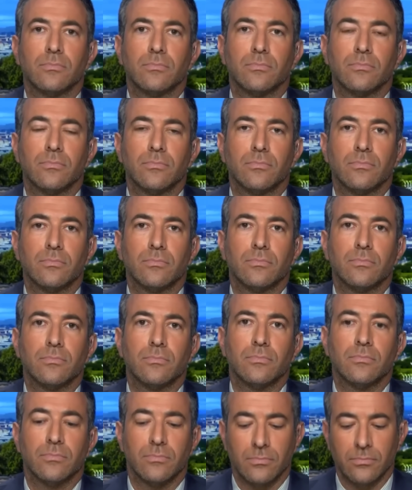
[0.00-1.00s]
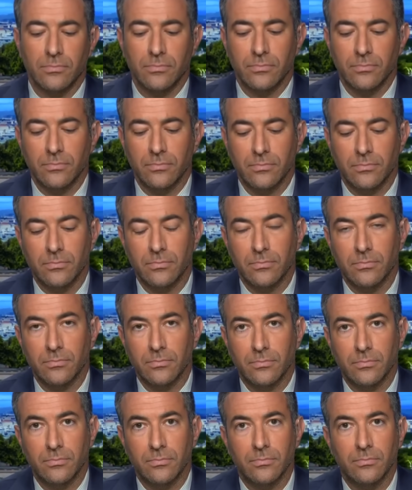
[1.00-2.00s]

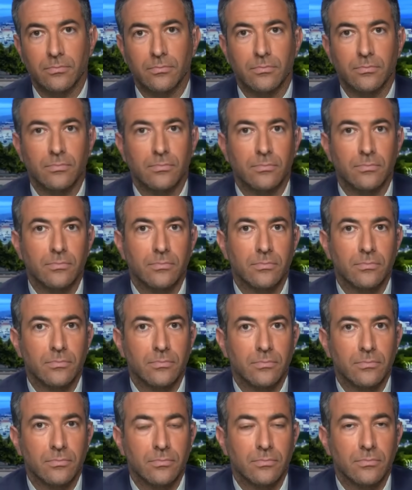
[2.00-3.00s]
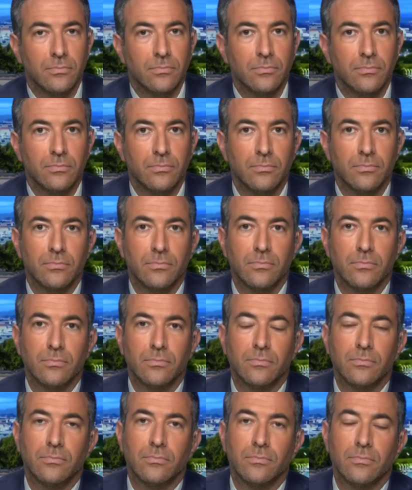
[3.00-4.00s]

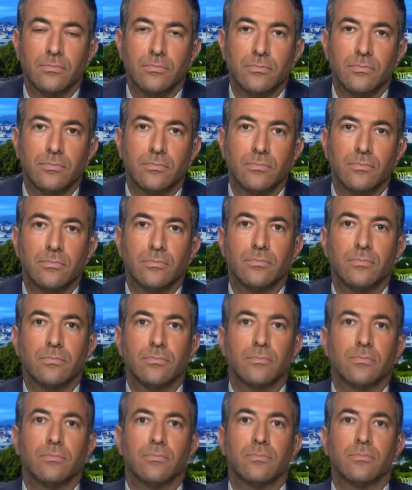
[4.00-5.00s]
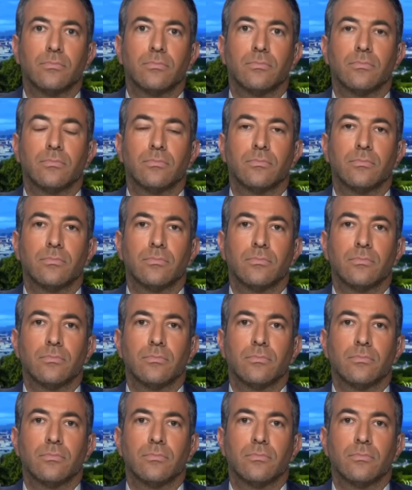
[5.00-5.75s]
No words are spoken by the person on screen.